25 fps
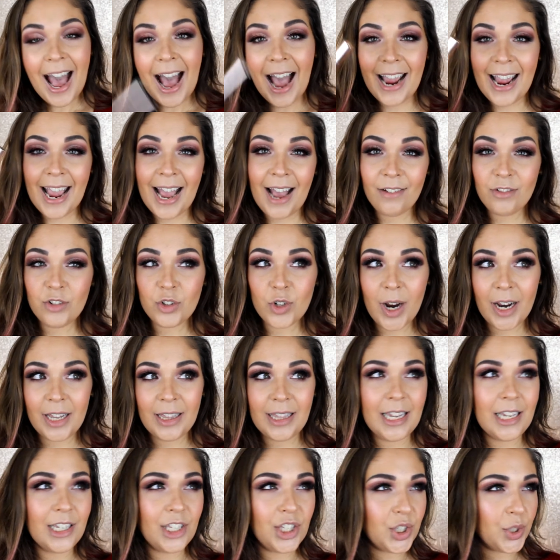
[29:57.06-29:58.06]
I have tried
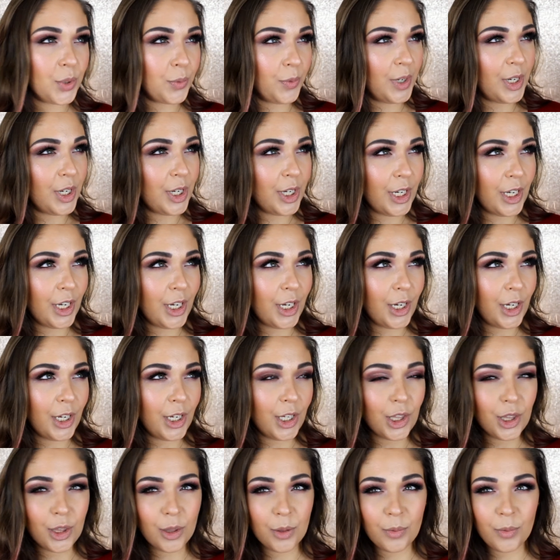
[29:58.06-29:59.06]
this
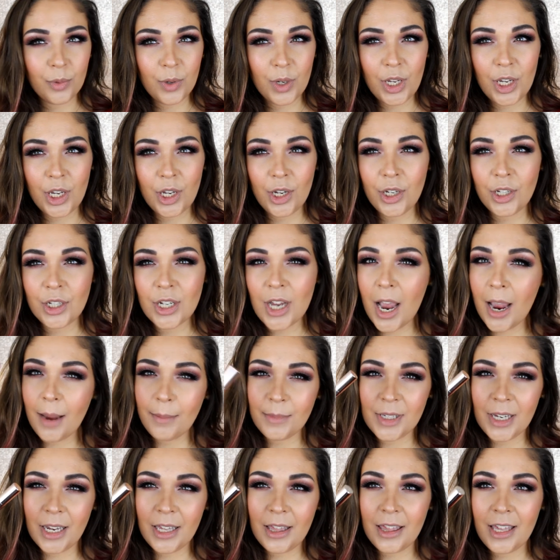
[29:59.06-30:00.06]
three, three
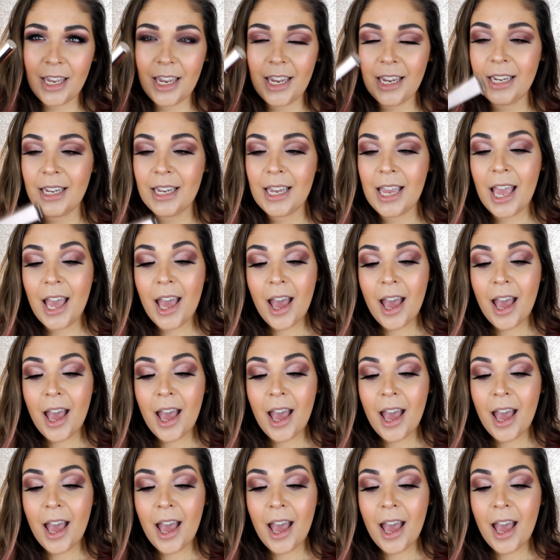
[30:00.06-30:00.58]
times, I think,